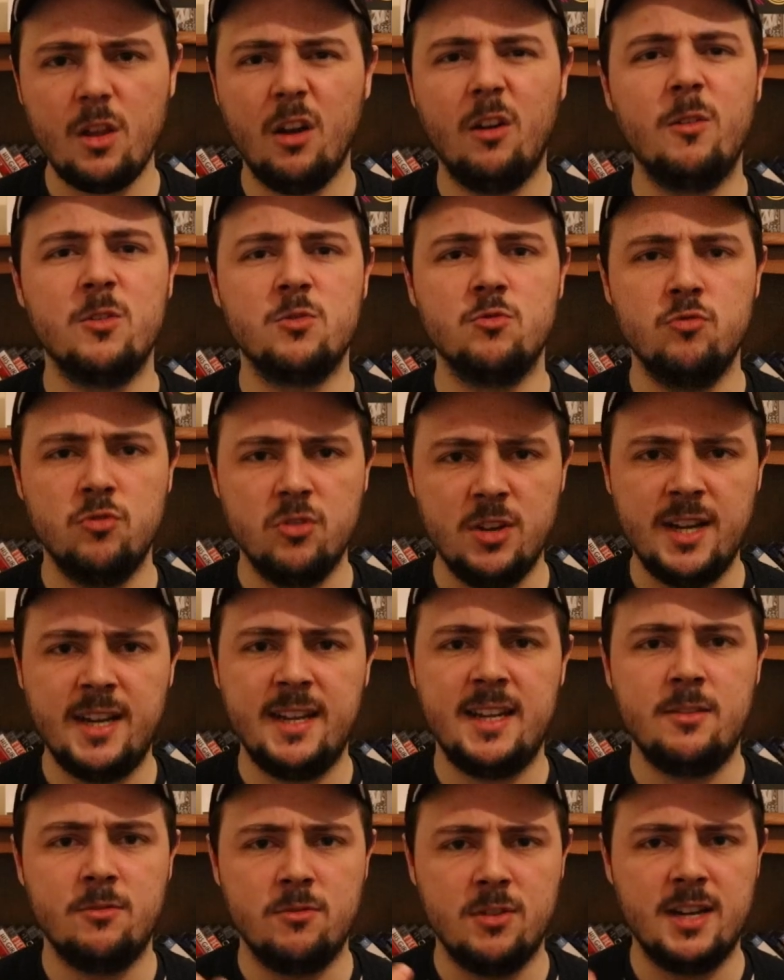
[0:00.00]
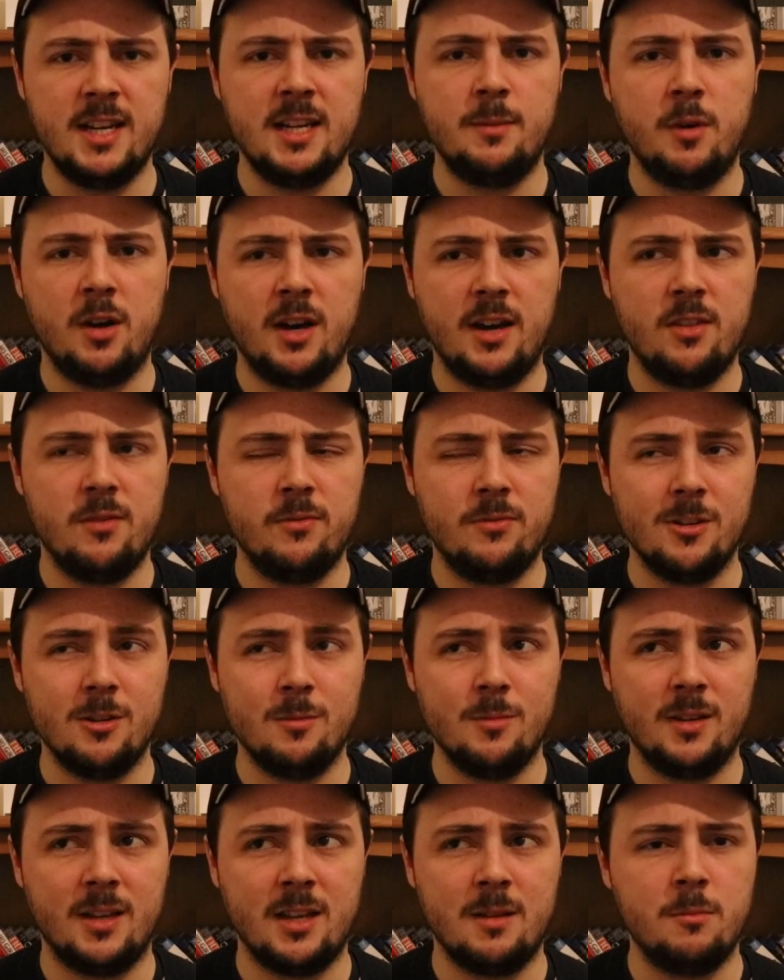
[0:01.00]
I was really, really behind the
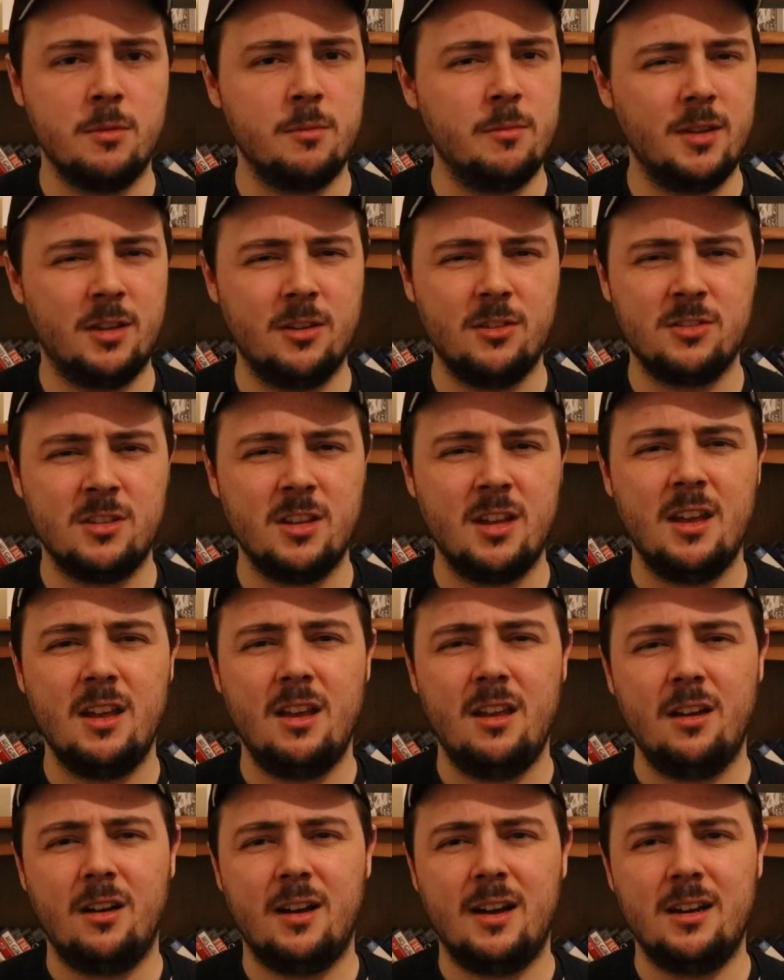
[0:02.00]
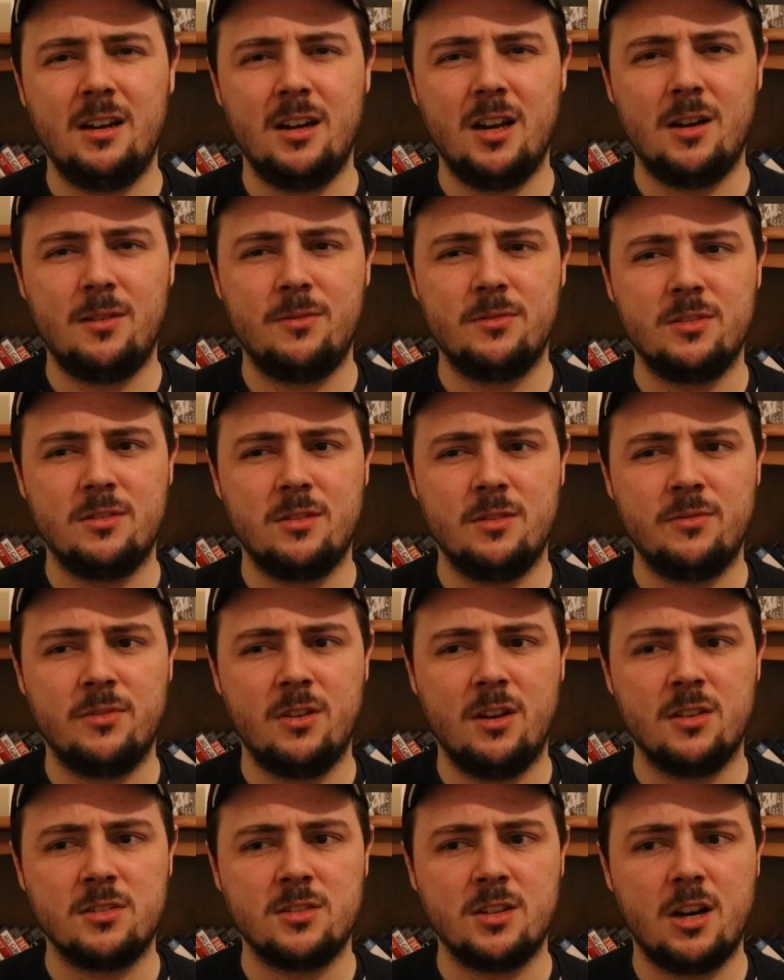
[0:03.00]
film again. But because I loved the
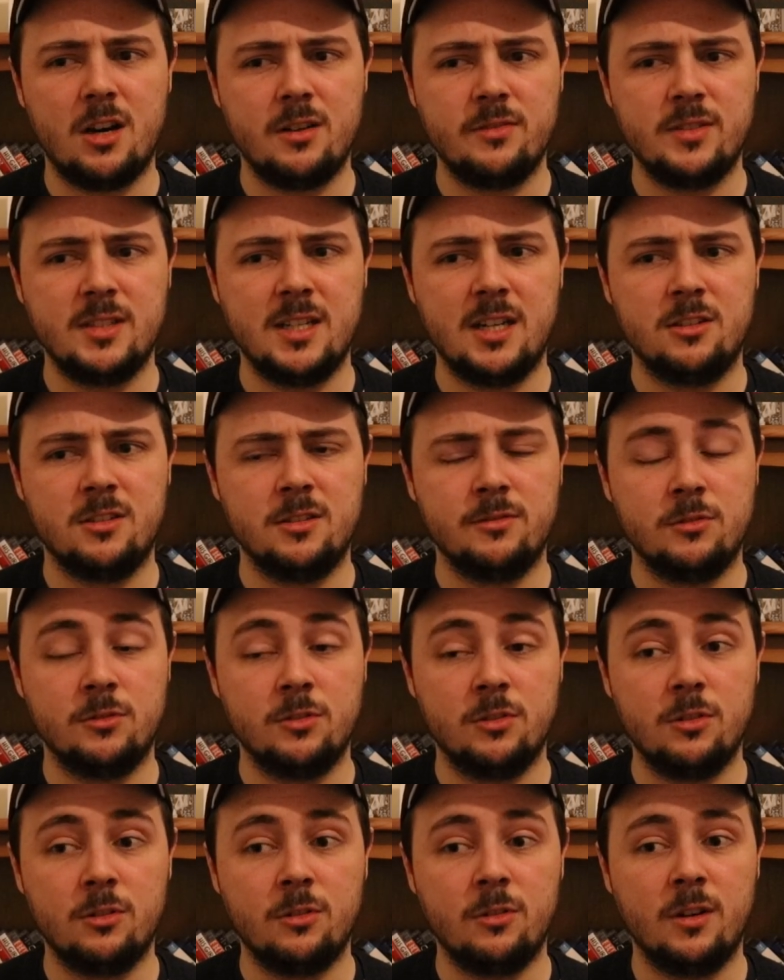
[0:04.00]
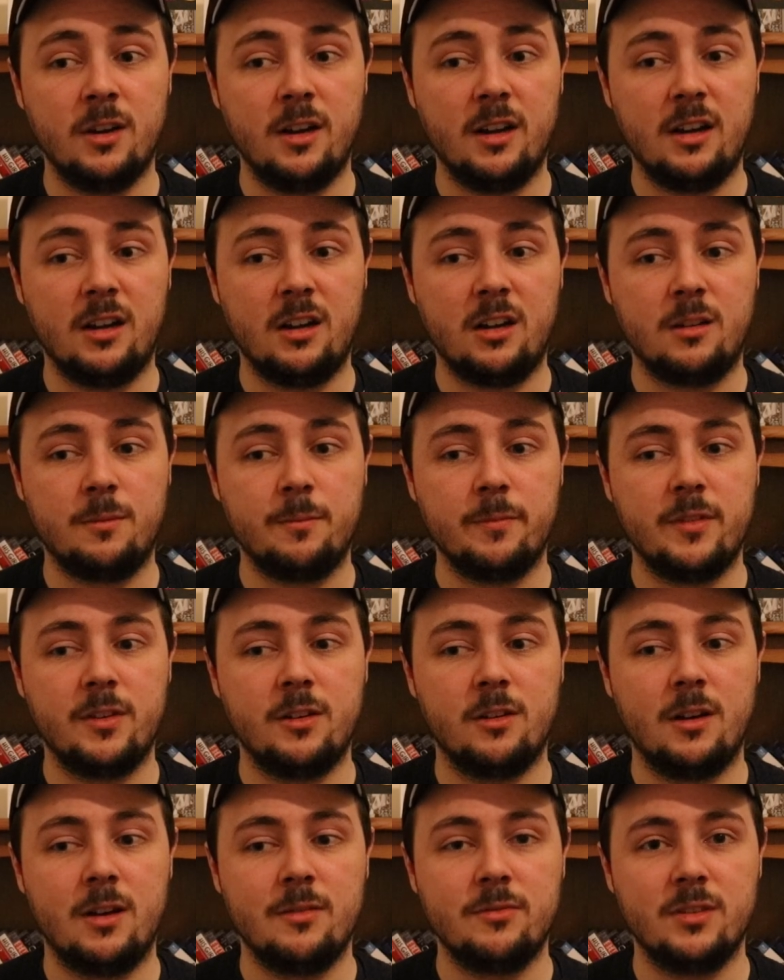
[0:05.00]
first half an hour overall,
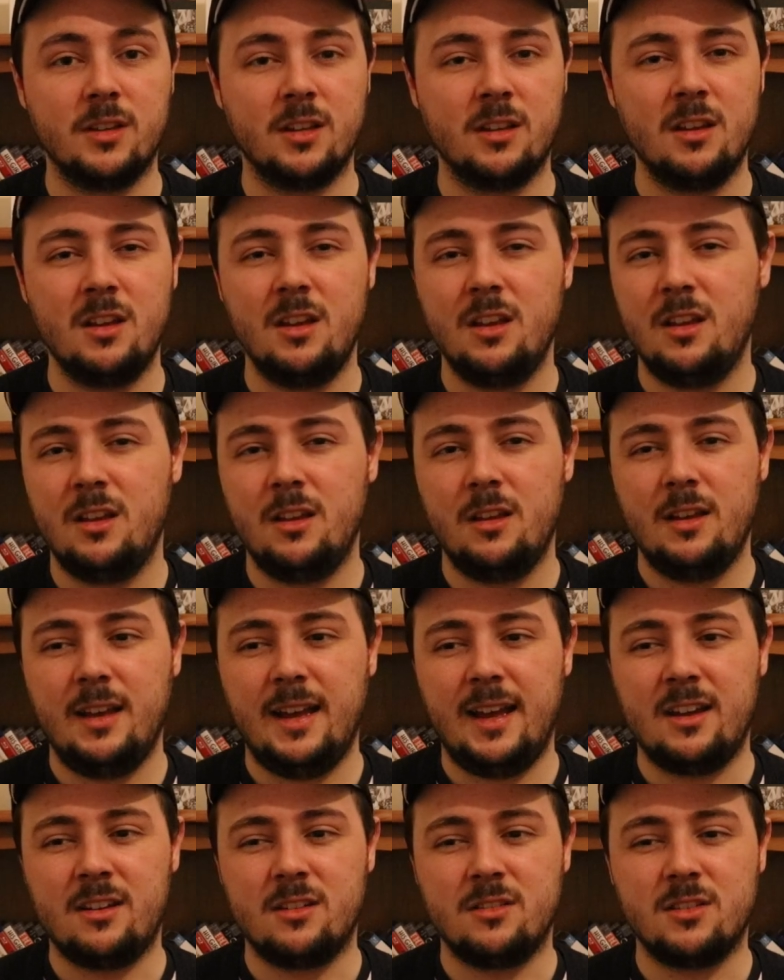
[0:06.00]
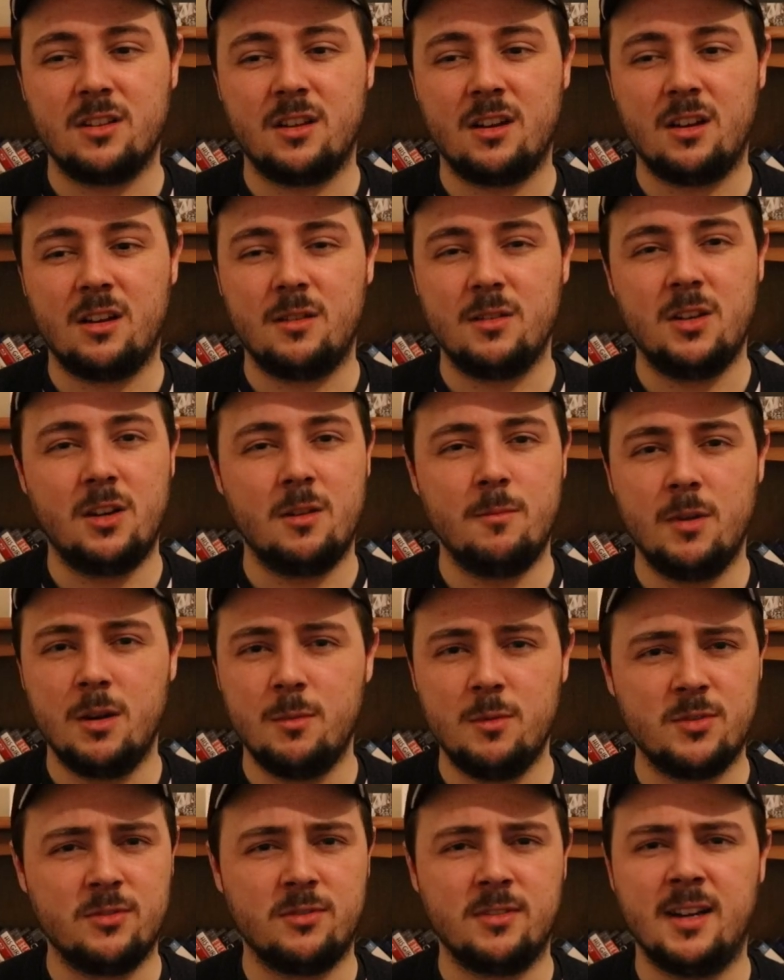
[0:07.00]
you know, I think, and, you know,
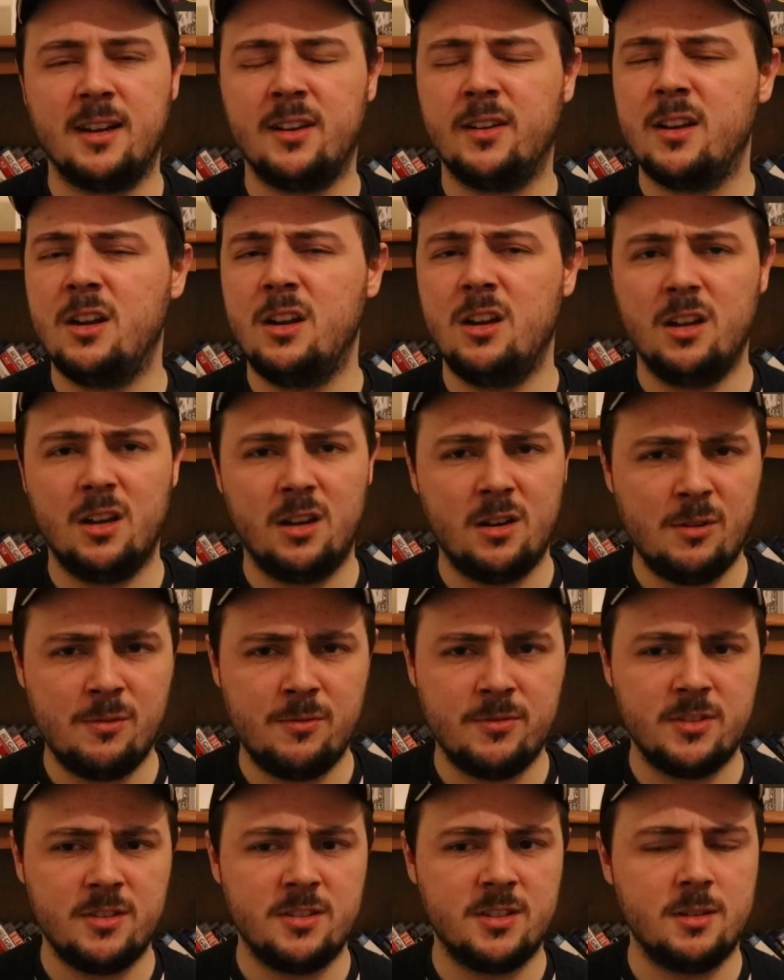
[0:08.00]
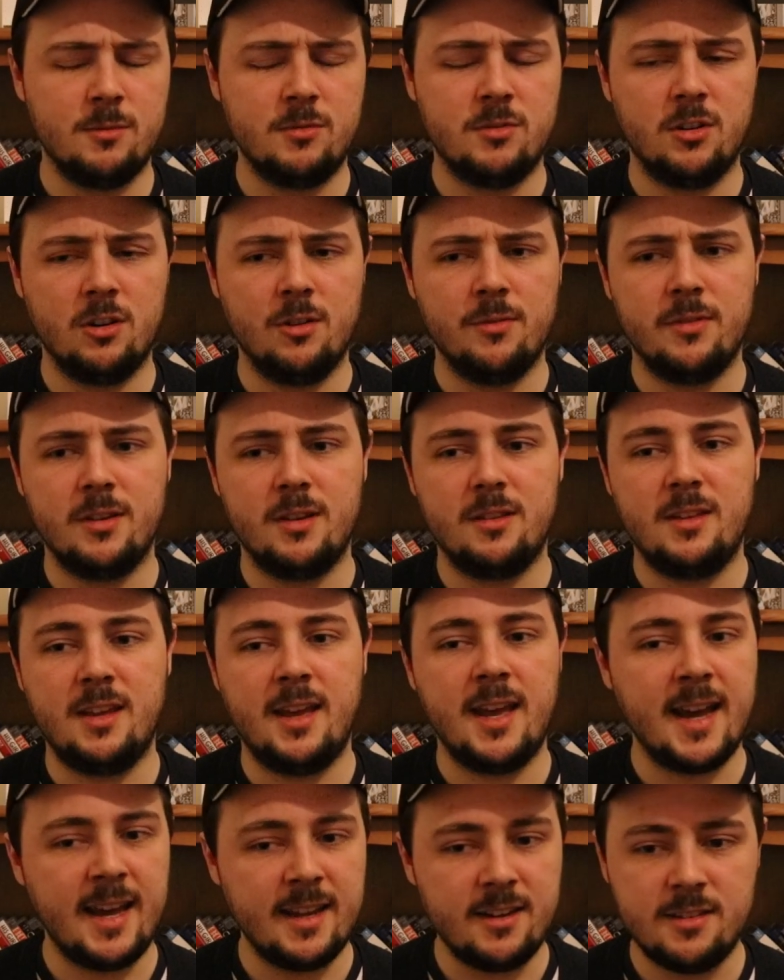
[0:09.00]
moments throughout, and I loved the cinematography,
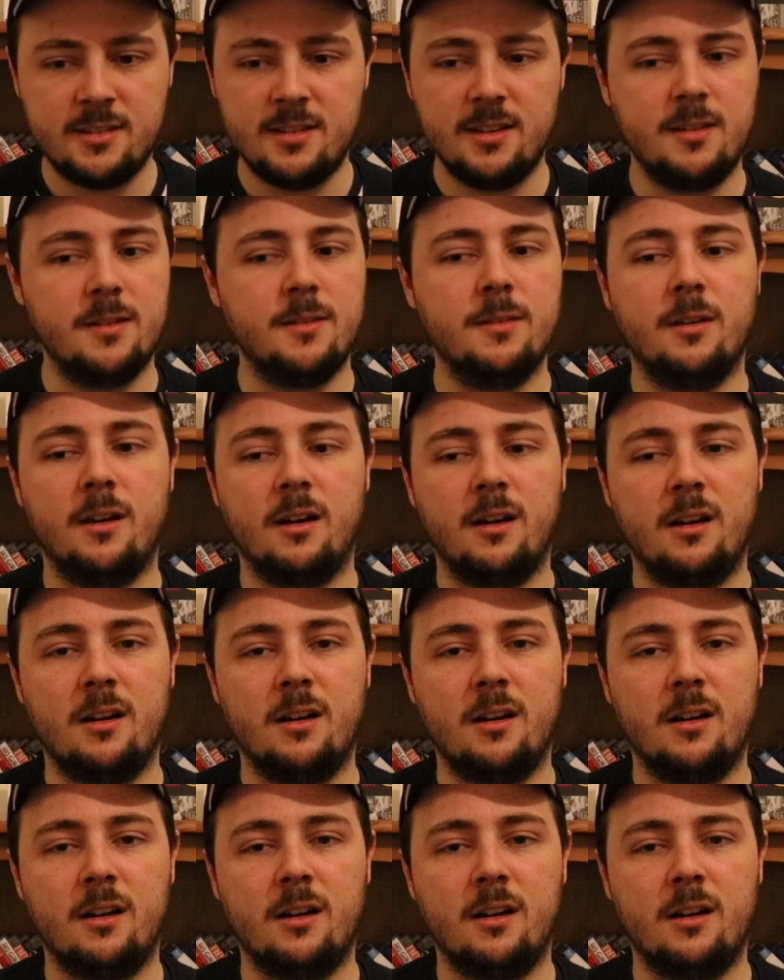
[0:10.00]
the editing,